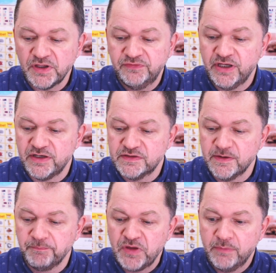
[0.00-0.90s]
taste
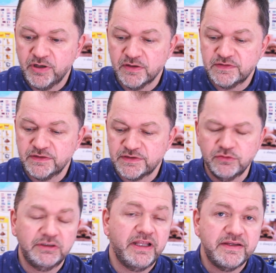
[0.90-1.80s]
because there's
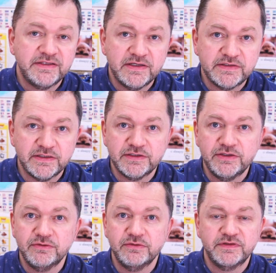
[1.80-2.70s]
no lettuce, there's
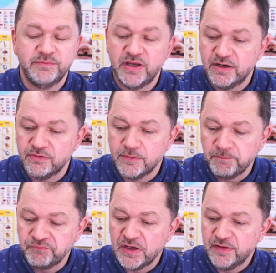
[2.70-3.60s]
no tomato,
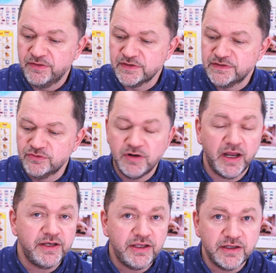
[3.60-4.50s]
there's no
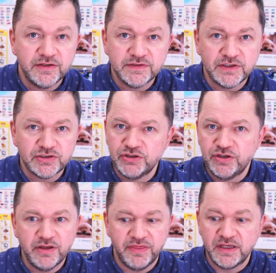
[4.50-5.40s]
onions, there's
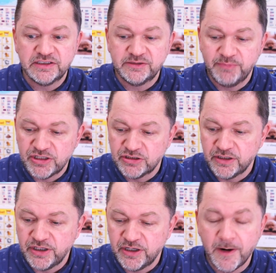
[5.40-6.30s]
nothing special
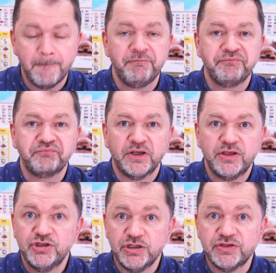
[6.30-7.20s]
in here.
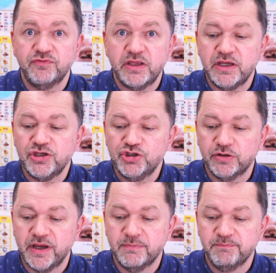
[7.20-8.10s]
You're just really
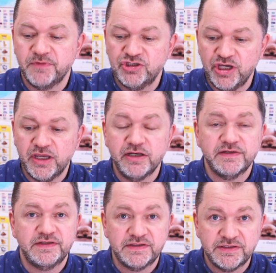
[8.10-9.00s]
enjoying. The chicken
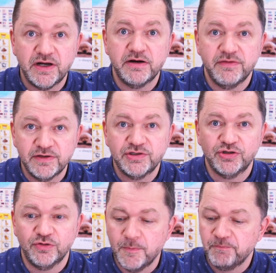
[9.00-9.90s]
is the star of this
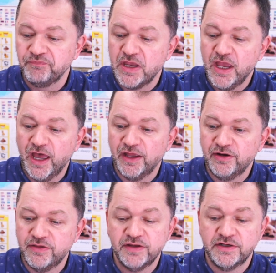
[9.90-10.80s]
show, and
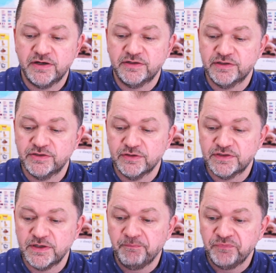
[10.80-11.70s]
the tartar
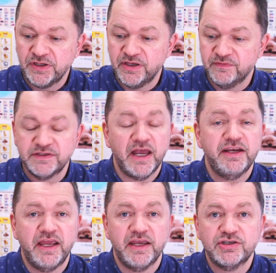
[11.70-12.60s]
sauce gives it
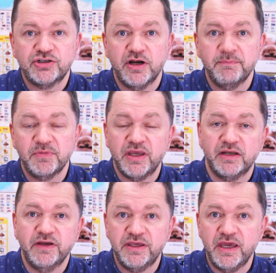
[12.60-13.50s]
an extra kind
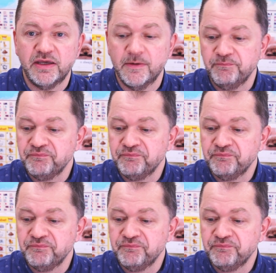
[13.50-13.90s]
of a kick.